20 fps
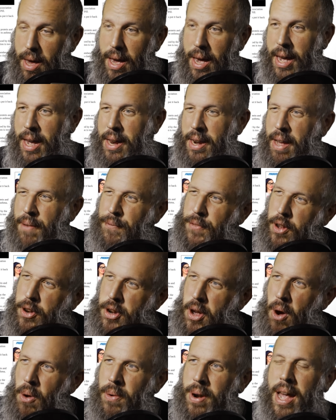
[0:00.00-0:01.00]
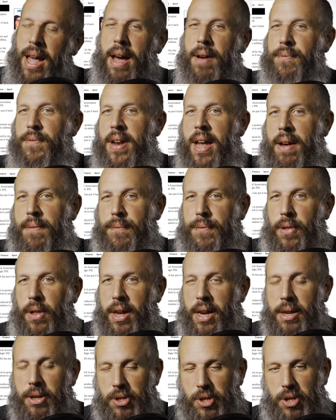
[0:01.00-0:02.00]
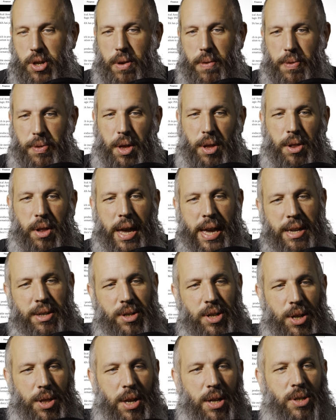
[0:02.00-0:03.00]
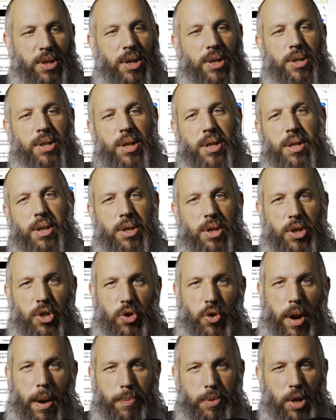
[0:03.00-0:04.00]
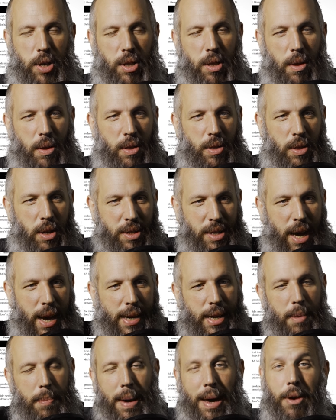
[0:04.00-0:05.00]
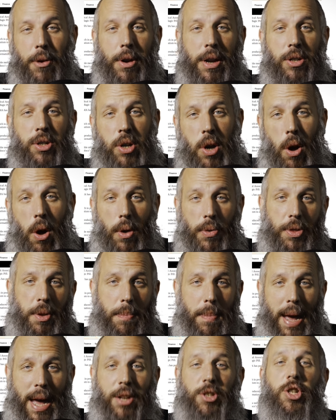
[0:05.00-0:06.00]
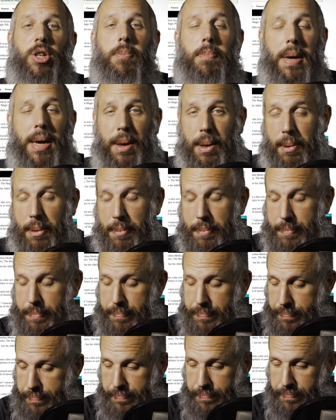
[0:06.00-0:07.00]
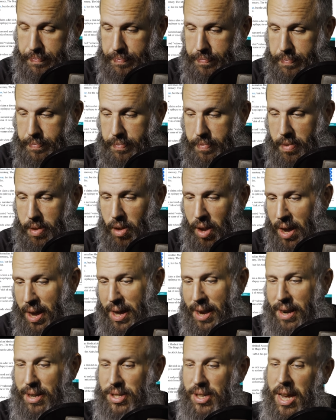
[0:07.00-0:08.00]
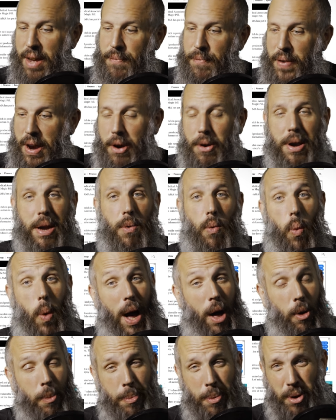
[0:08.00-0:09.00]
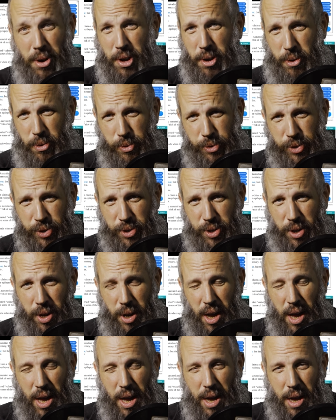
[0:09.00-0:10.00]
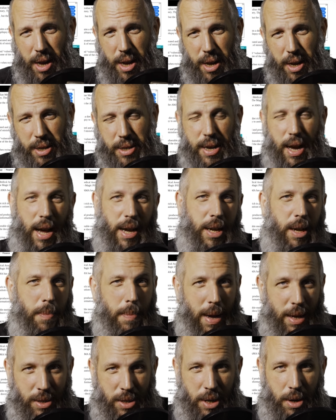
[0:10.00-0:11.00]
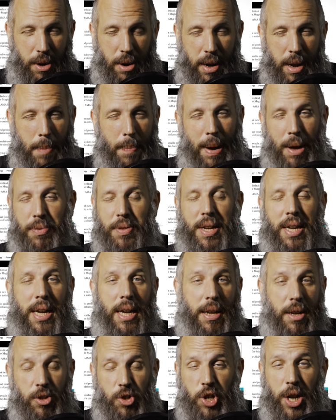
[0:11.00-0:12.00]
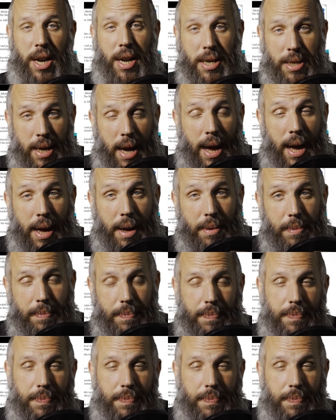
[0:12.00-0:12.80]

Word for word: And if you don't have Netflix, the link to this is in the description. The, the documentary is called The Magic Pill. It is a very well produced documentary about the ketogenic diet